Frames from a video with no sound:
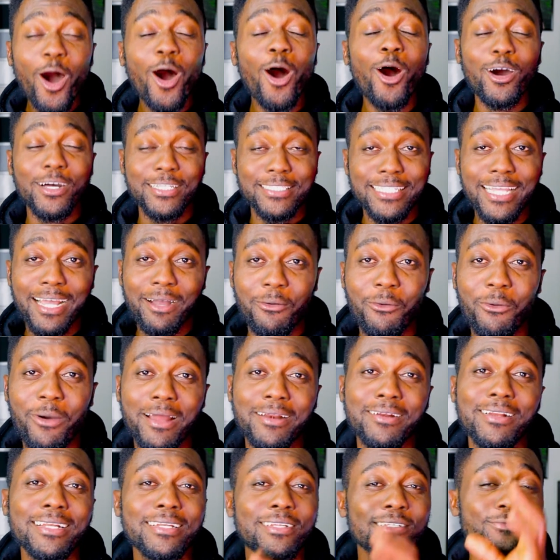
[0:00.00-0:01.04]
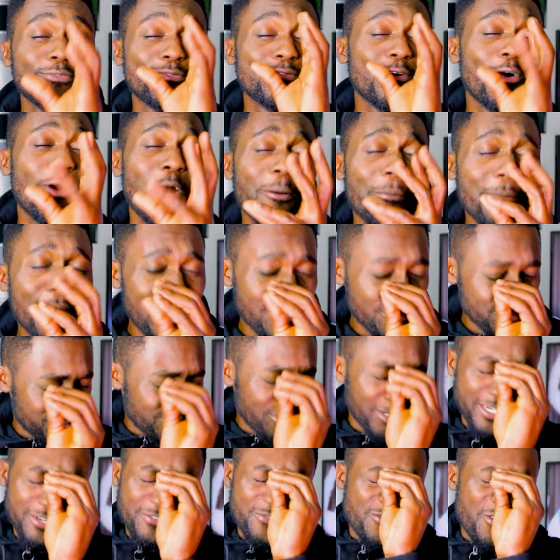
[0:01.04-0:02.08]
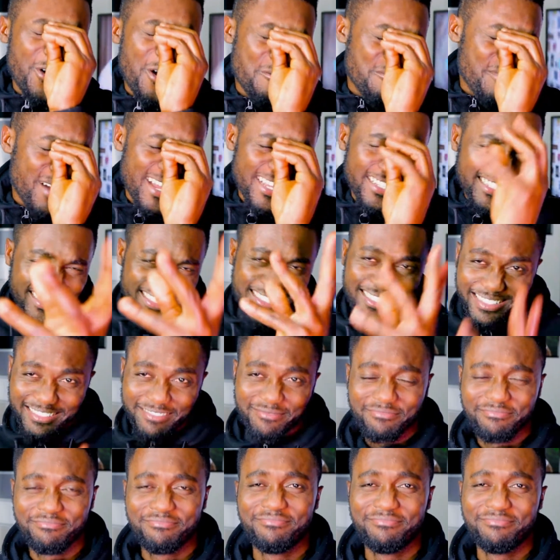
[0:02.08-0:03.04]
I see a quarter day 4 months. What the 4 months?